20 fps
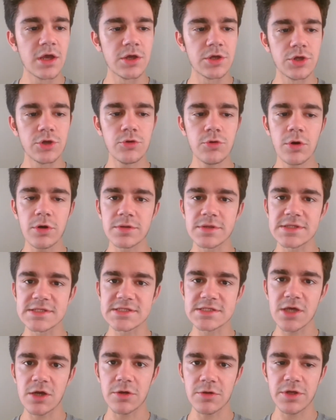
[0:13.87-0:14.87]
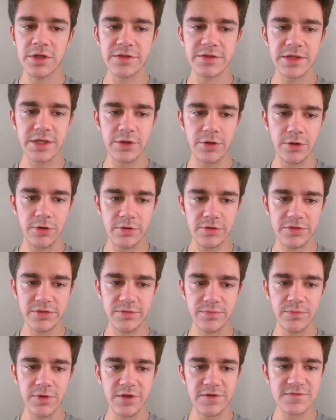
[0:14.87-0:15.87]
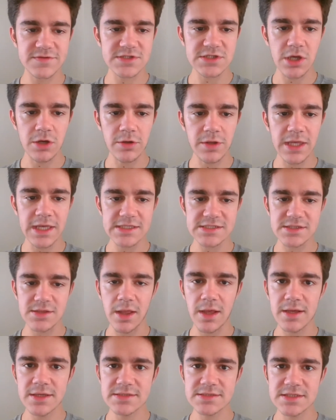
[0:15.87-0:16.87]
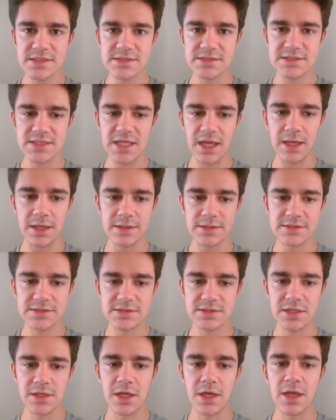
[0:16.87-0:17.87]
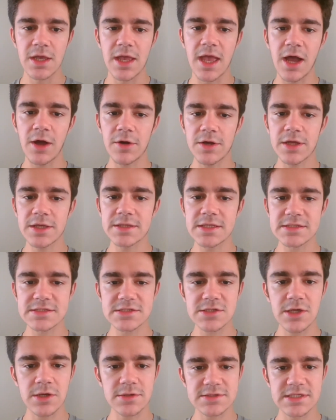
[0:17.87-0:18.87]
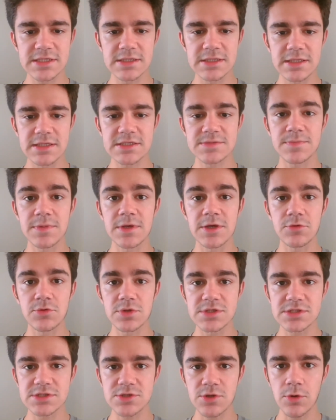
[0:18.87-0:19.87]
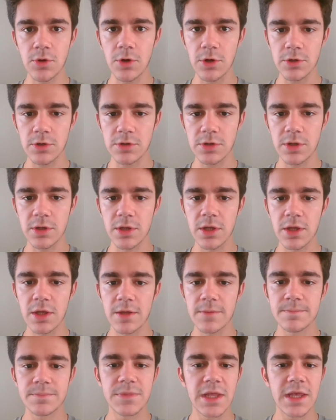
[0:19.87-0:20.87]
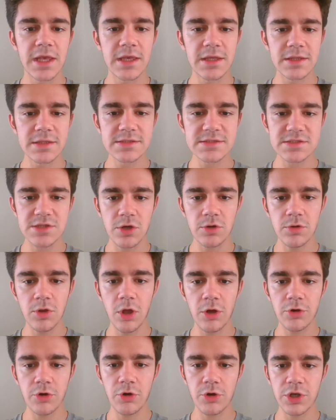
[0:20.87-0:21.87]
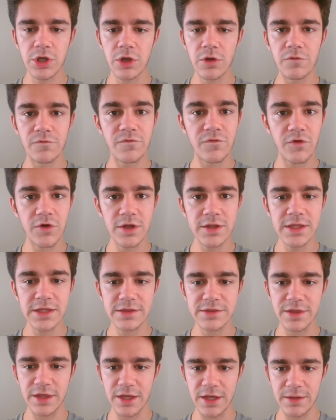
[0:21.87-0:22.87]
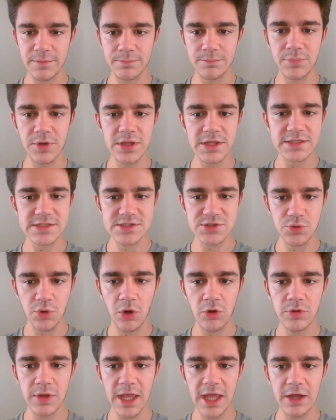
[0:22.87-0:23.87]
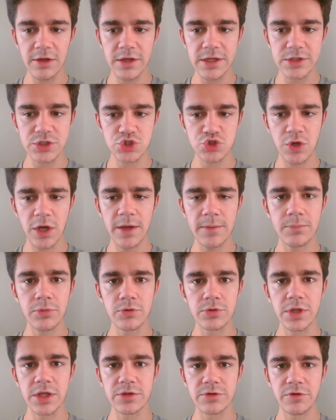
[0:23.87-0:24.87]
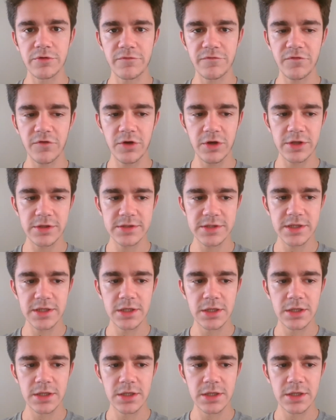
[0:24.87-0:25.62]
You are the salt of the earth, but if salt has lost its taste, how can its saltiness be restored? It is no longer good for anything, but is thrown out and trampled underfoot.